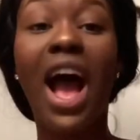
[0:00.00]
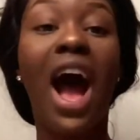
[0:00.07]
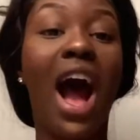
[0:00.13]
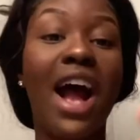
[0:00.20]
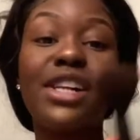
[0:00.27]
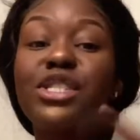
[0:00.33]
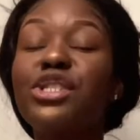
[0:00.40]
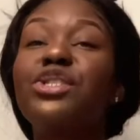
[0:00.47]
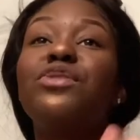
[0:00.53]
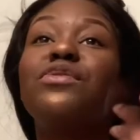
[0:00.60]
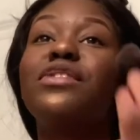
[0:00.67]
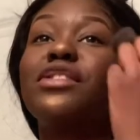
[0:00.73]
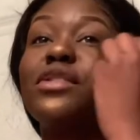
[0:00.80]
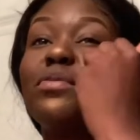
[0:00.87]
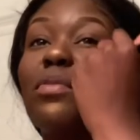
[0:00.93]
I just
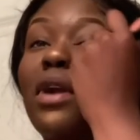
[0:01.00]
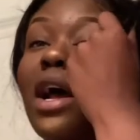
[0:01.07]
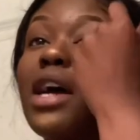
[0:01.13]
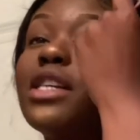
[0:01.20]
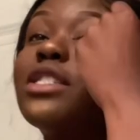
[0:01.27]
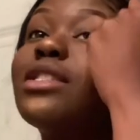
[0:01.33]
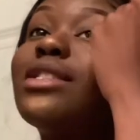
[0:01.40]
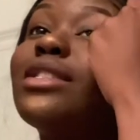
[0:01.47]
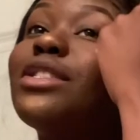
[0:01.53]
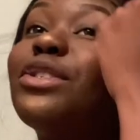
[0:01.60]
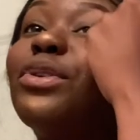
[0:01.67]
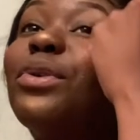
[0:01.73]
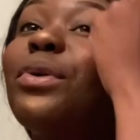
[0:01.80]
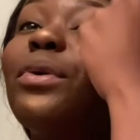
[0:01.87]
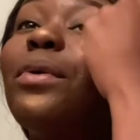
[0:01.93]
use this brush
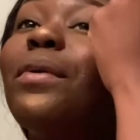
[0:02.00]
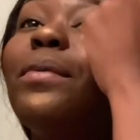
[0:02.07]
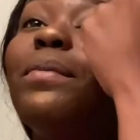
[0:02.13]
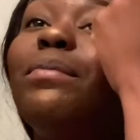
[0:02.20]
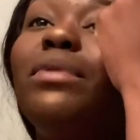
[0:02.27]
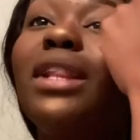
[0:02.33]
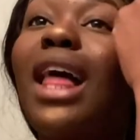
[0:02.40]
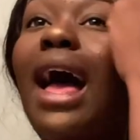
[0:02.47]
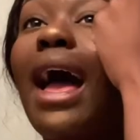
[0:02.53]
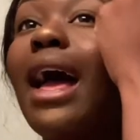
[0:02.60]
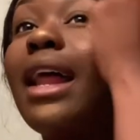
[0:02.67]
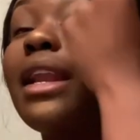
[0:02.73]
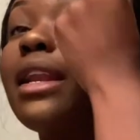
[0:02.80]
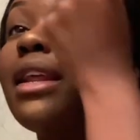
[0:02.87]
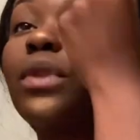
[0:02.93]
to
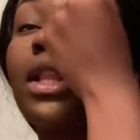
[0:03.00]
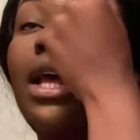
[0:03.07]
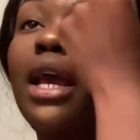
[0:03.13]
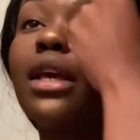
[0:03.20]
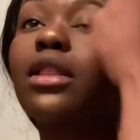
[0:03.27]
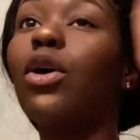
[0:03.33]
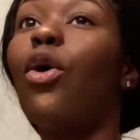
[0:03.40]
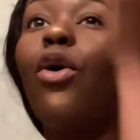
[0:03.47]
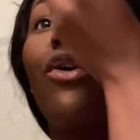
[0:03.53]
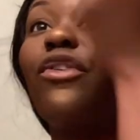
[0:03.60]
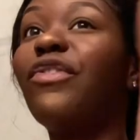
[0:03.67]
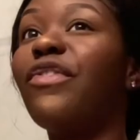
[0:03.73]
blend like the whole